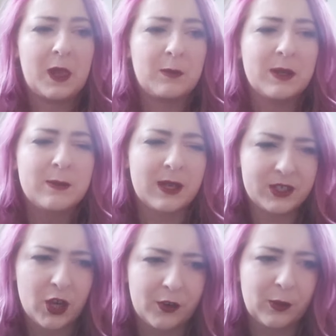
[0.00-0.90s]
But it
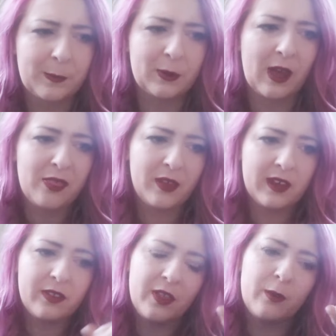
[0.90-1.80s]
was horrible. I
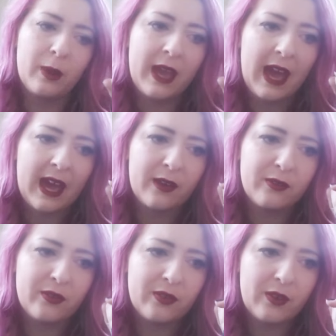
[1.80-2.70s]
think that we
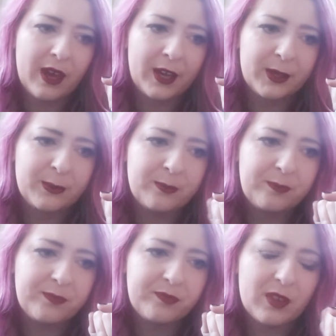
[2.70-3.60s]
have
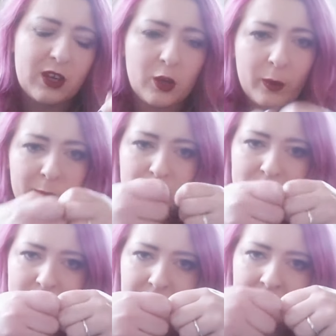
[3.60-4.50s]
like when we were
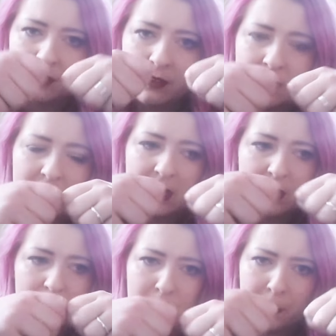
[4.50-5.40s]

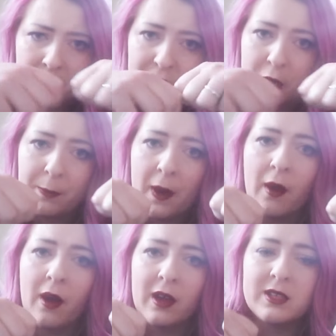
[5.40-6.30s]
putting it
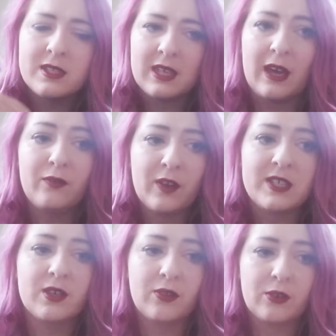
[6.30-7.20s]
apart, at
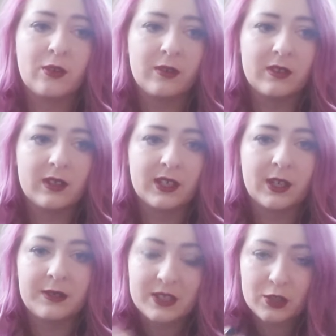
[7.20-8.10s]
first I thought, you
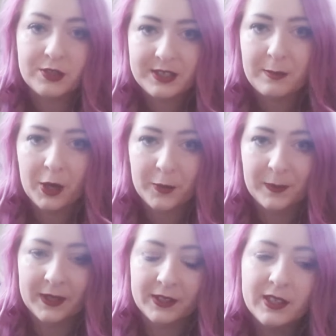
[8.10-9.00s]
know, it's cut him
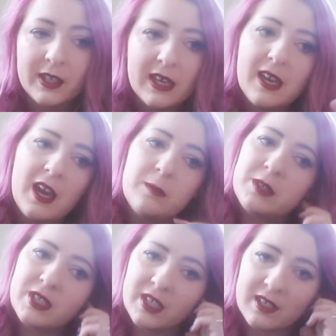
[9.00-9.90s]
open, and
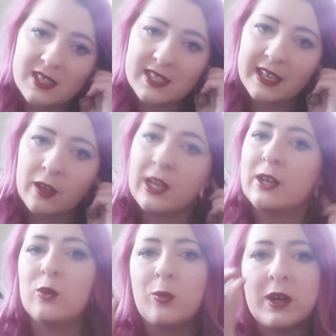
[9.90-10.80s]
because I could see like
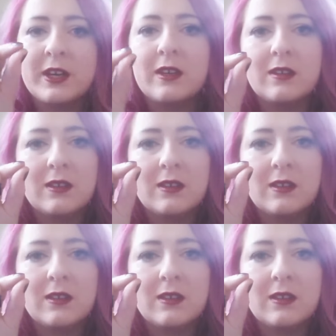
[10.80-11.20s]
little white